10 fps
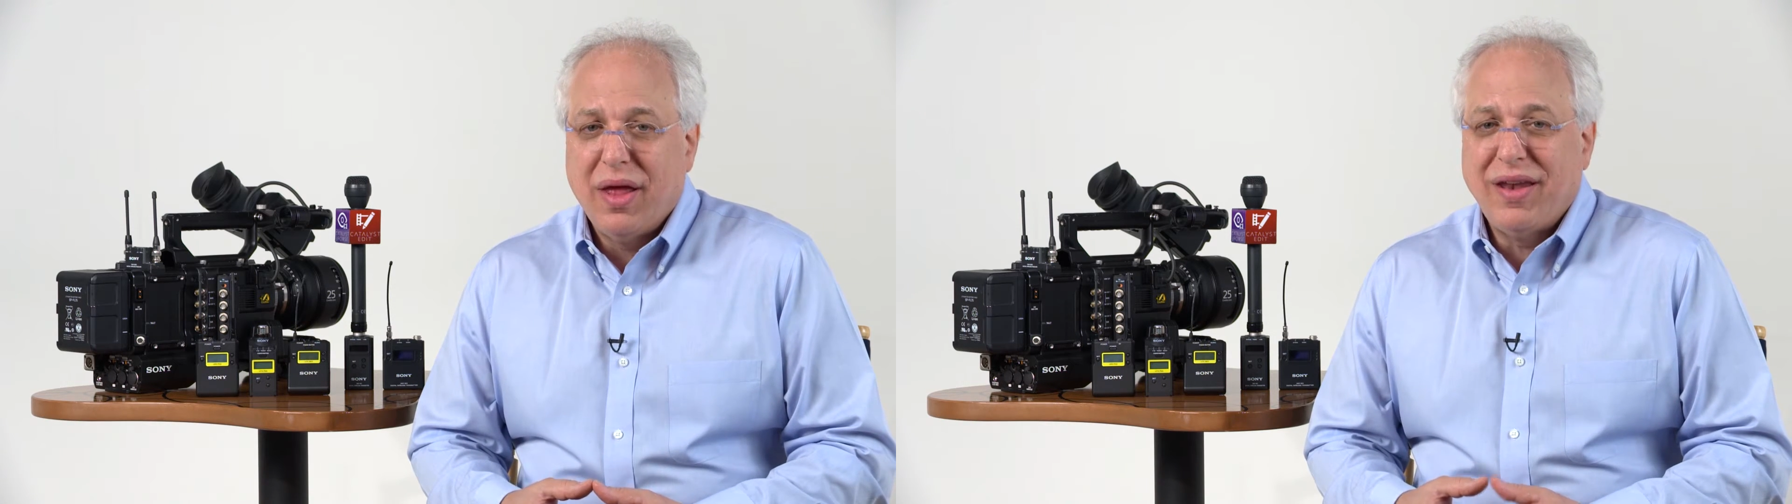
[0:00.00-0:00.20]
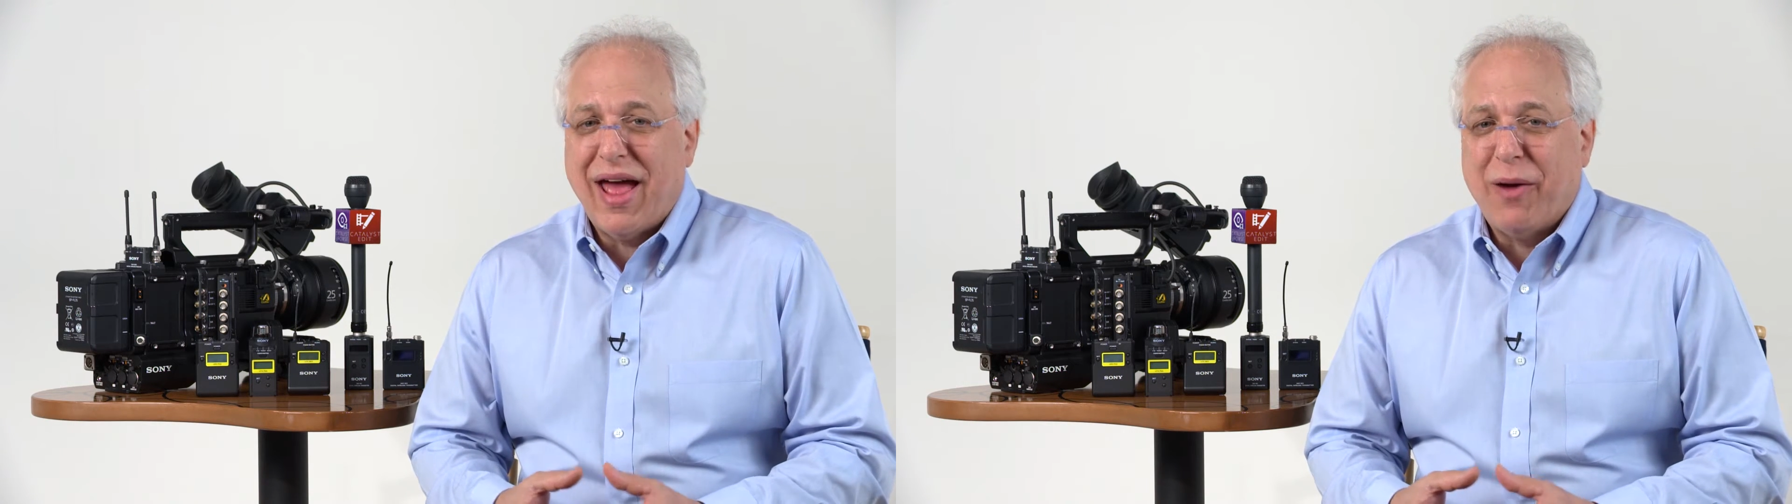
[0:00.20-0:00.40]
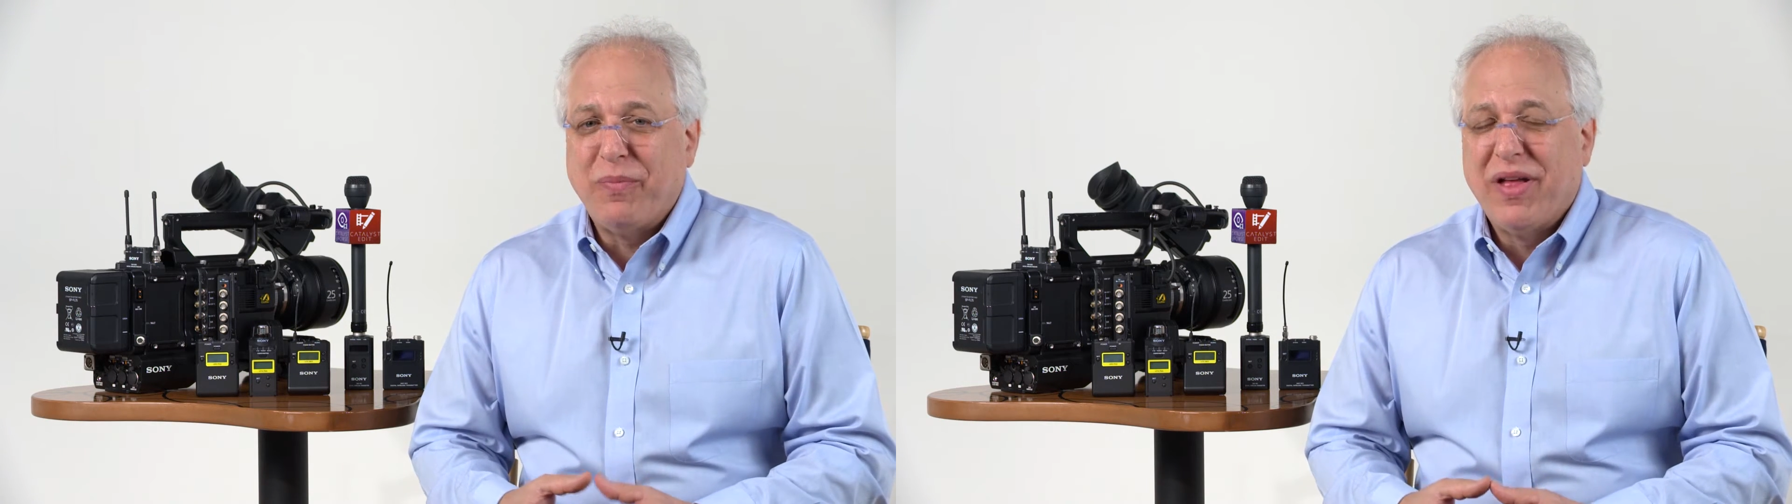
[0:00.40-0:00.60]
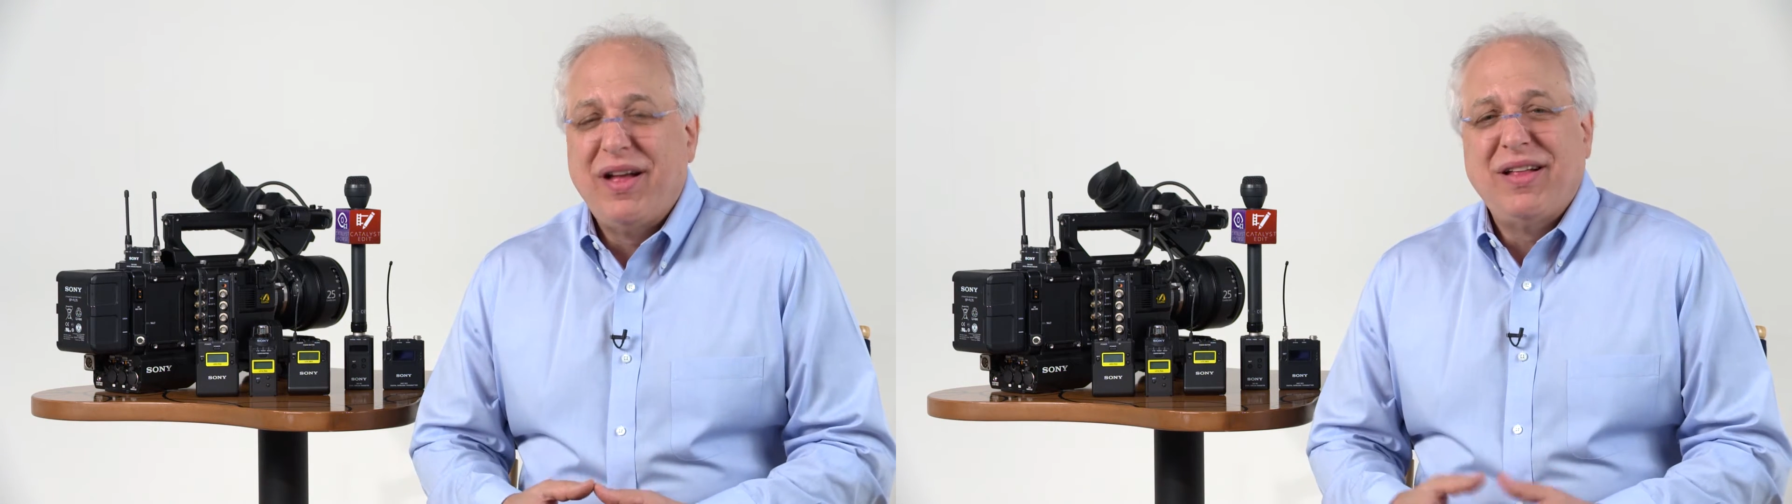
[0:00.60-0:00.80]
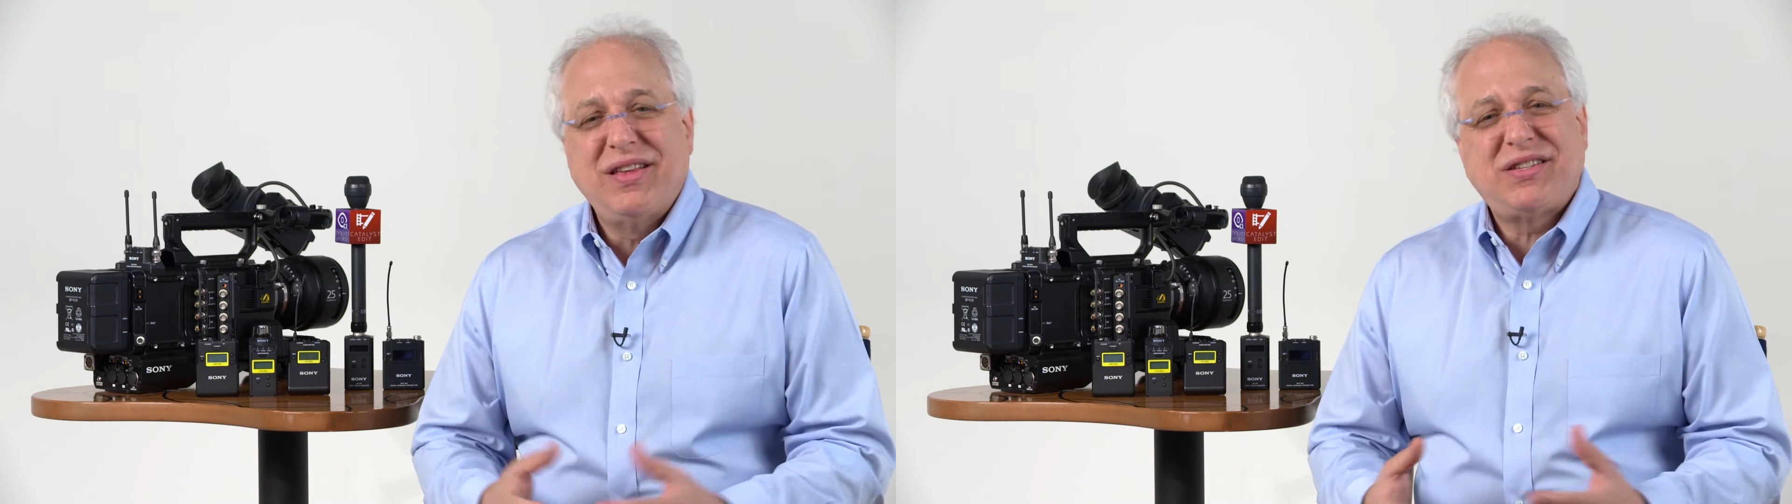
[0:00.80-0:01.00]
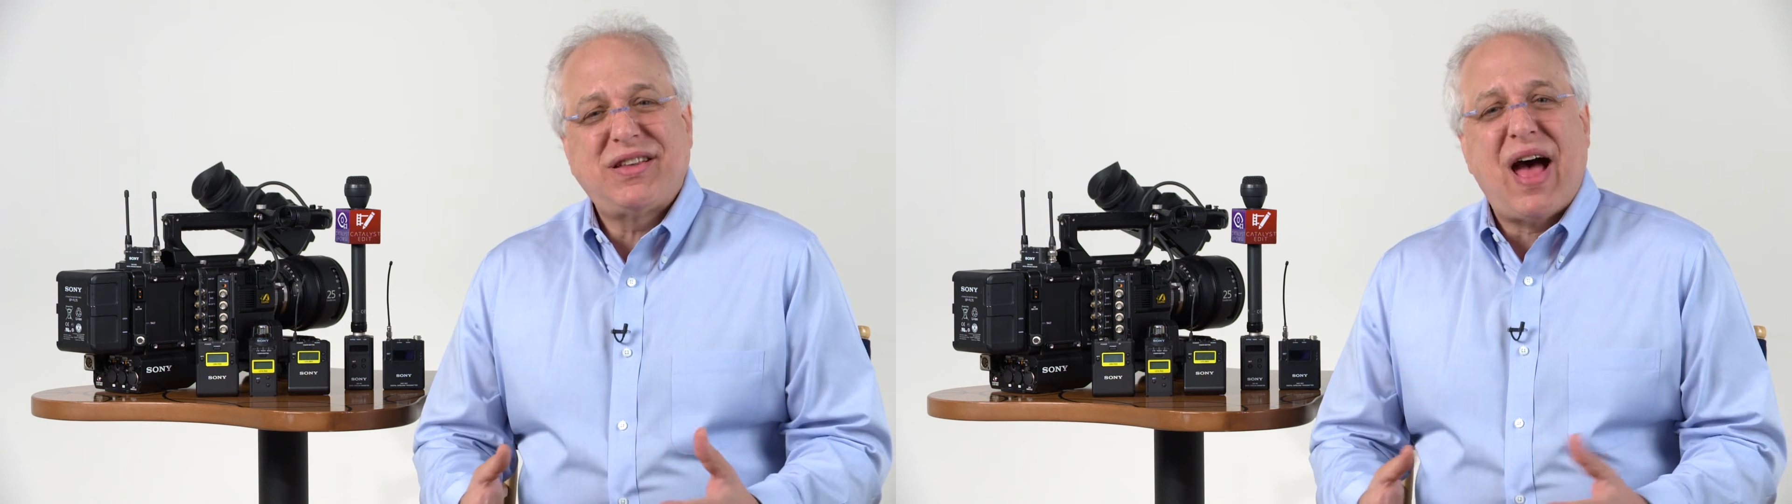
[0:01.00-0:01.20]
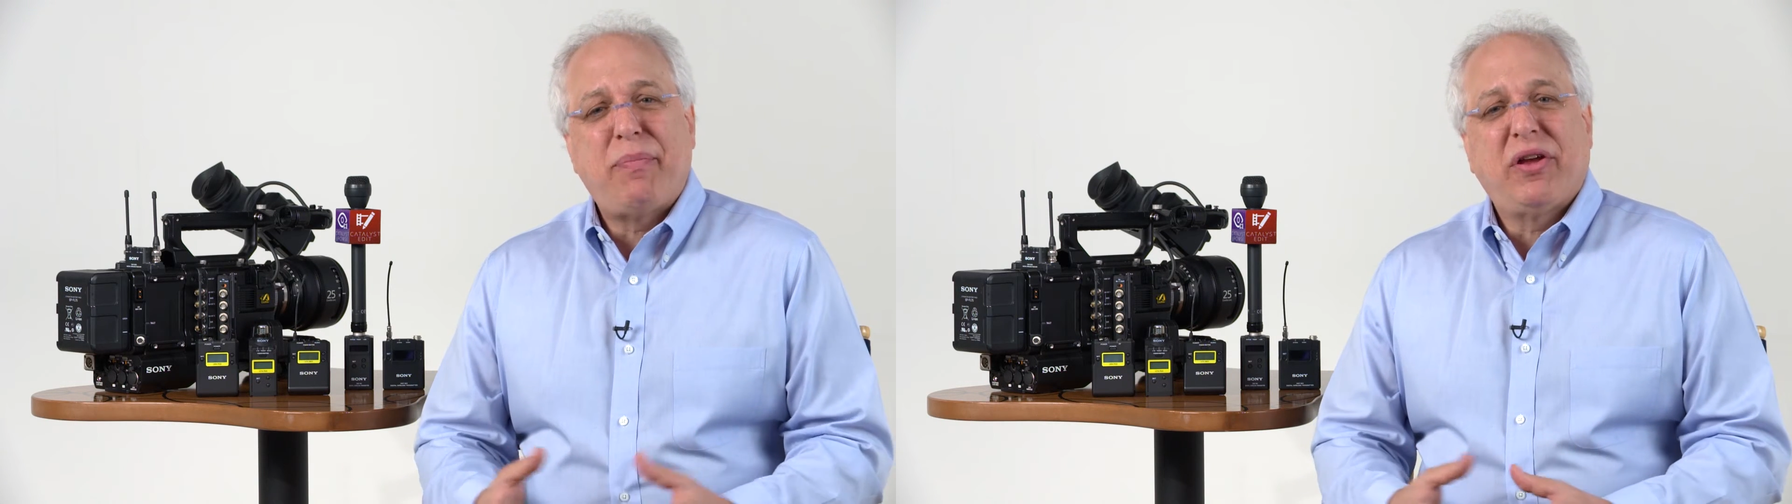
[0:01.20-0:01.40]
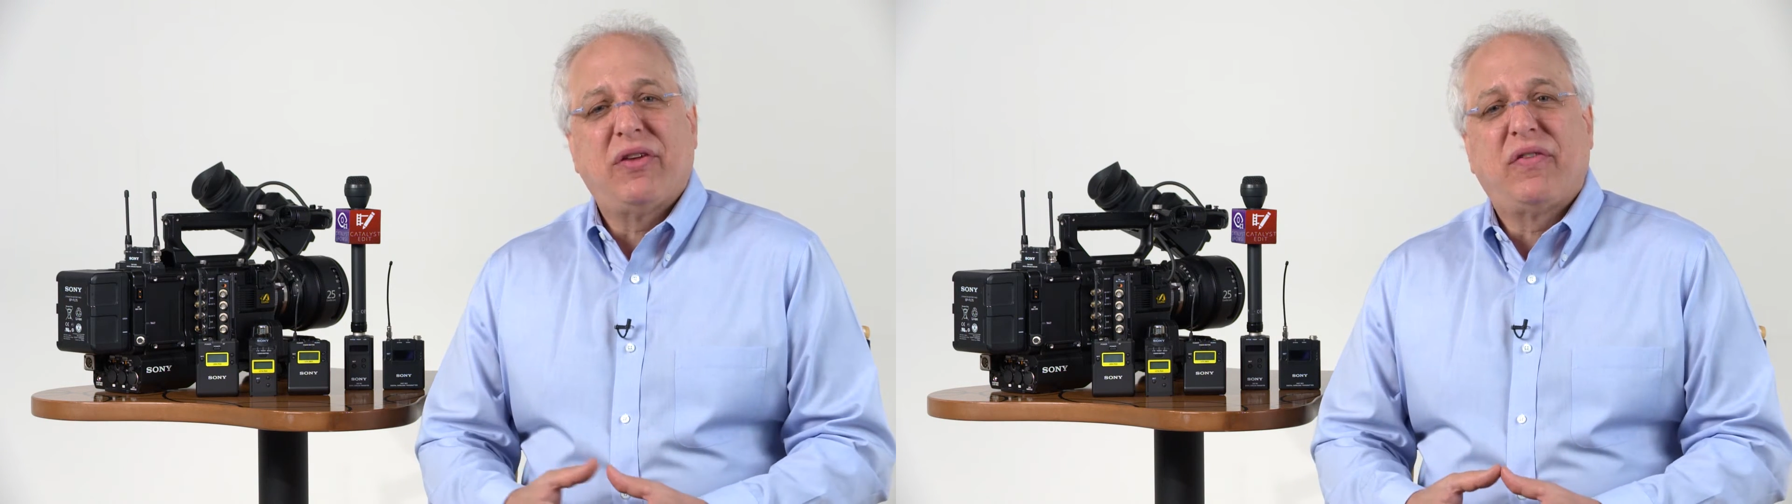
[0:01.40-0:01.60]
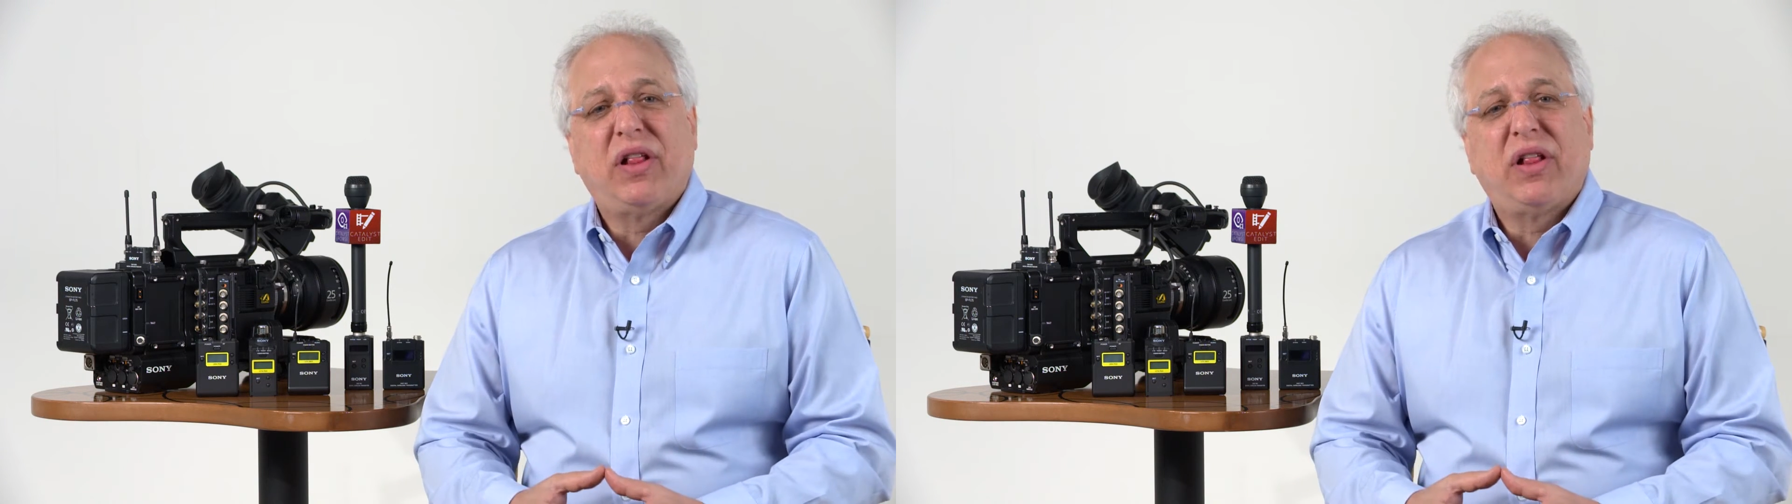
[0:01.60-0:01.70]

Now, this topic of